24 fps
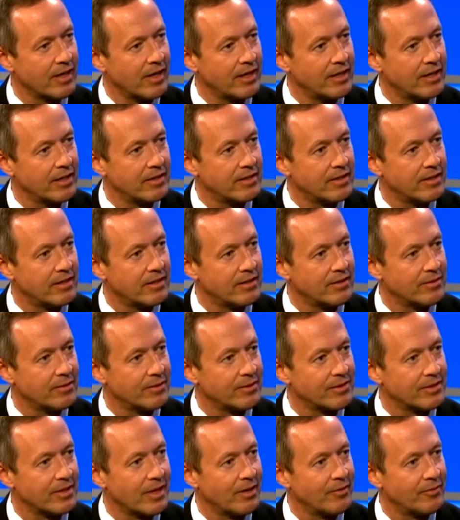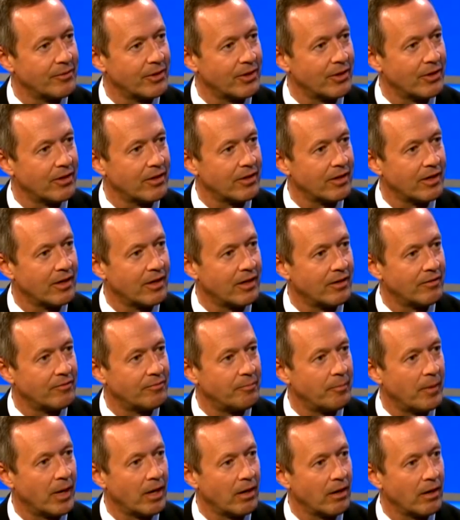I need to do as governor of
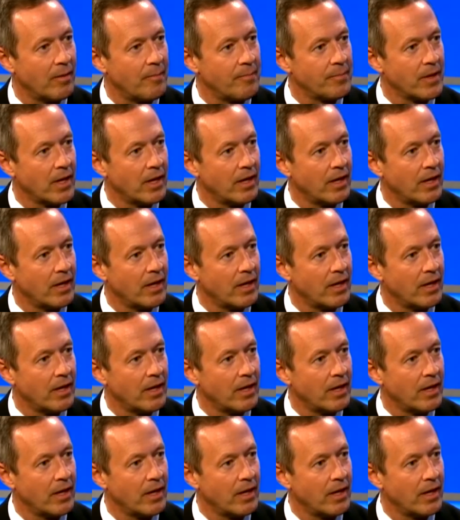Maryland.